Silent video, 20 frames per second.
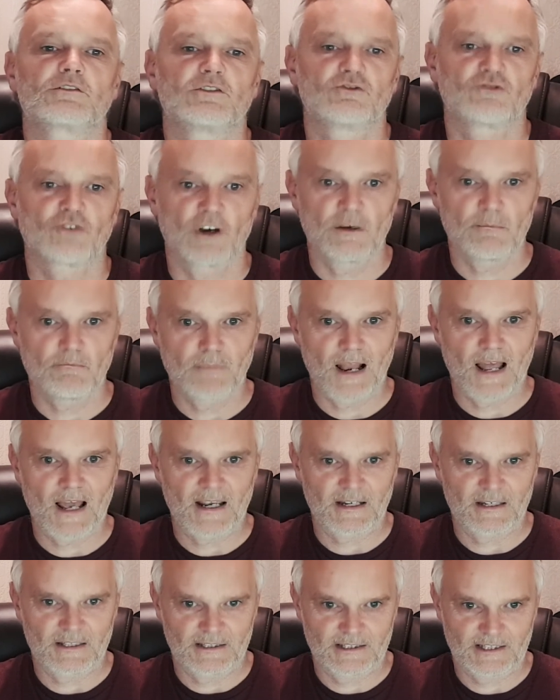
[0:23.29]
to try and
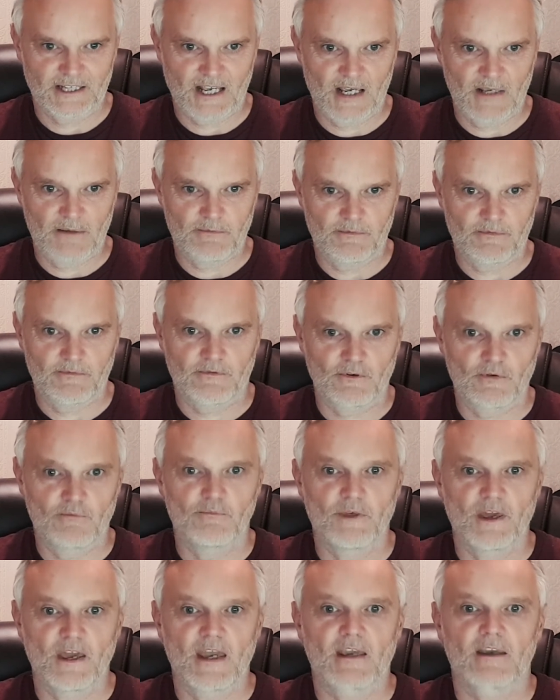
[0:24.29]
blag and escape from
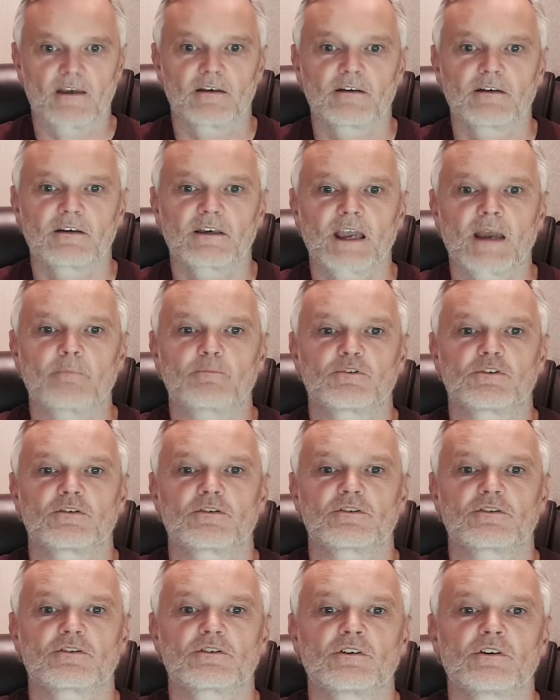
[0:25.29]
their
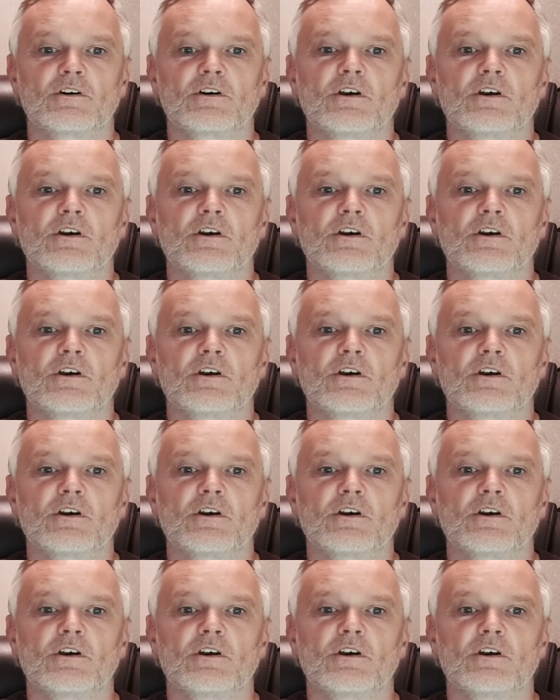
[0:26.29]
captors,